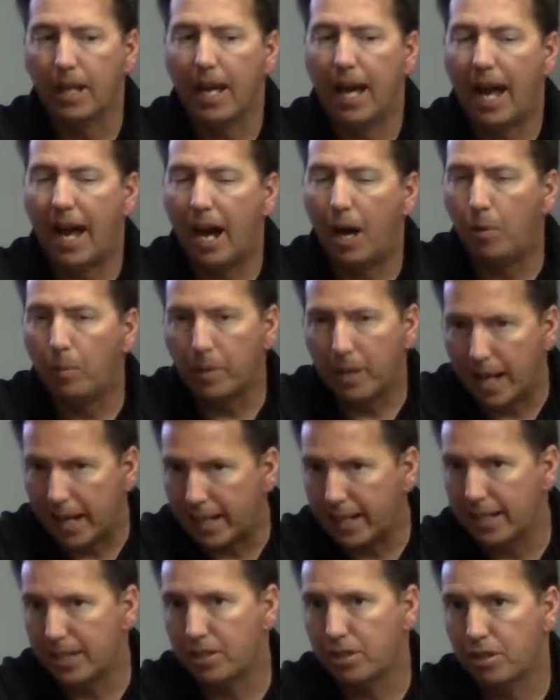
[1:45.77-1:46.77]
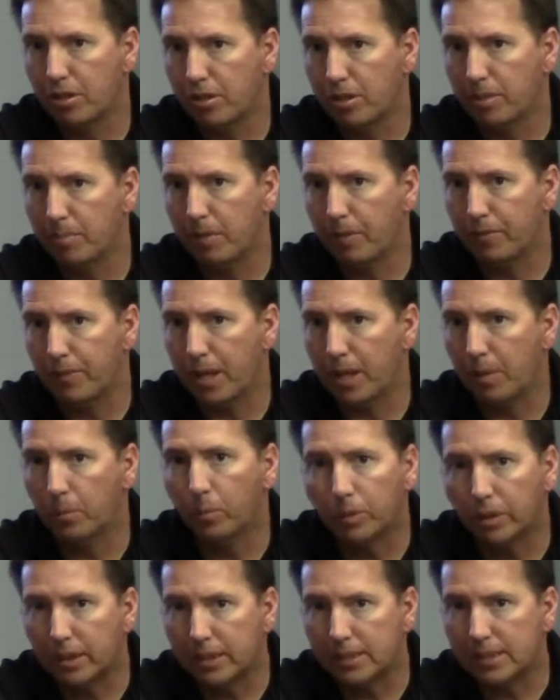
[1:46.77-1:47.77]
How would I get to them if they
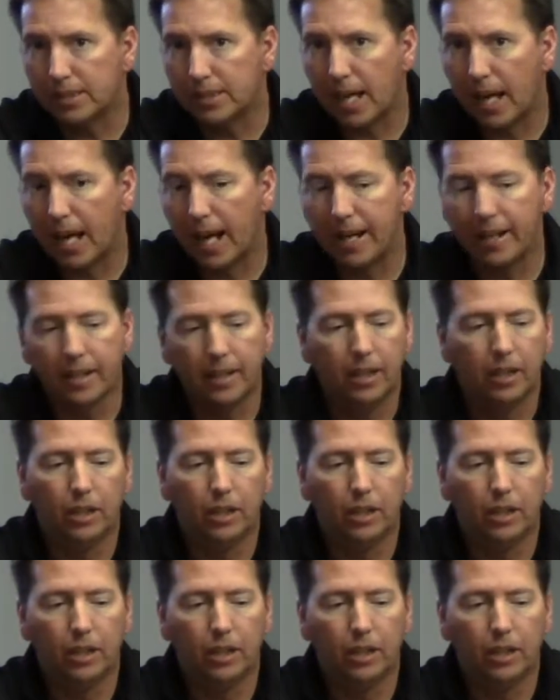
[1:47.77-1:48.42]
were inside?